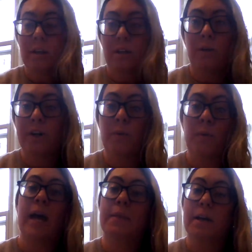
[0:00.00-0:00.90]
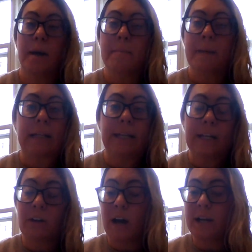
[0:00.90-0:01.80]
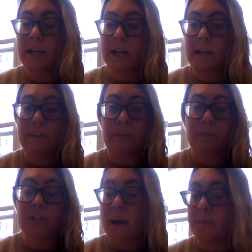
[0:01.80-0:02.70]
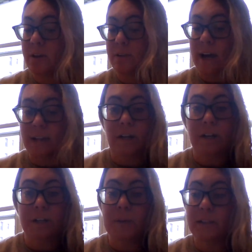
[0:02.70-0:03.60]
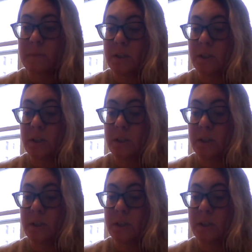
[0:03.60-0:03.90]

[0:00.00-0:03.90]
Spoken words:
go on your way and then come back later on and kind of get through the chapter, that's on you. That's up to